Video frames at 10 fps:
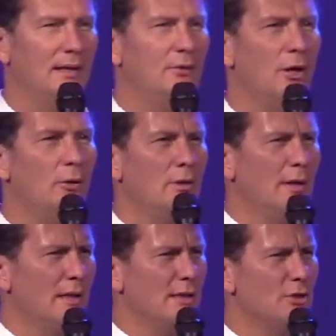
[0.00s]
Even though
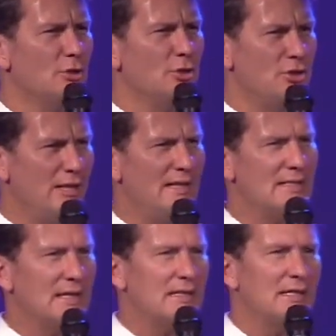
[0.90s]

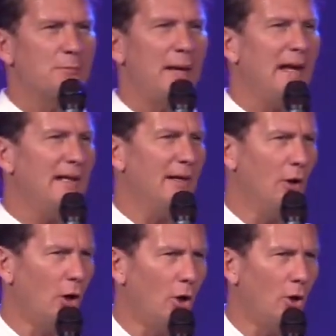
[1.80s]
Jesus has paid
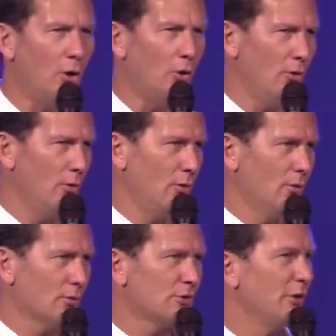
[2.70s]
it all
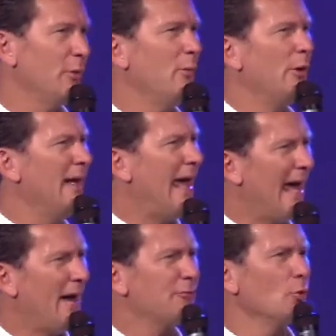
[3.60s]
so that we wouldn't
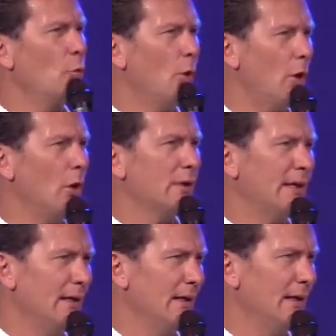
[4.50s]
have to
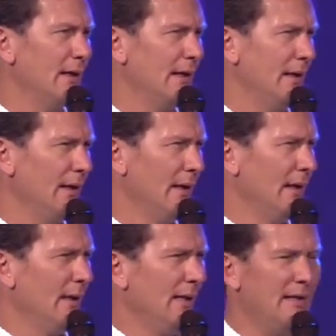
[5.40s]
walk
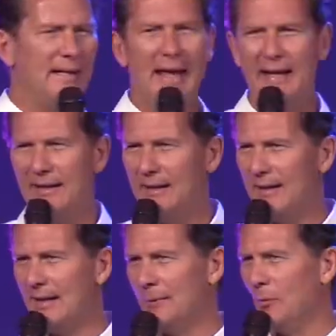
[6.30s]
in that
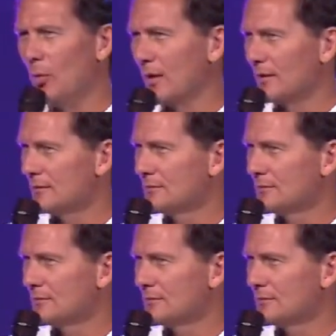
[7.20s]
anymore.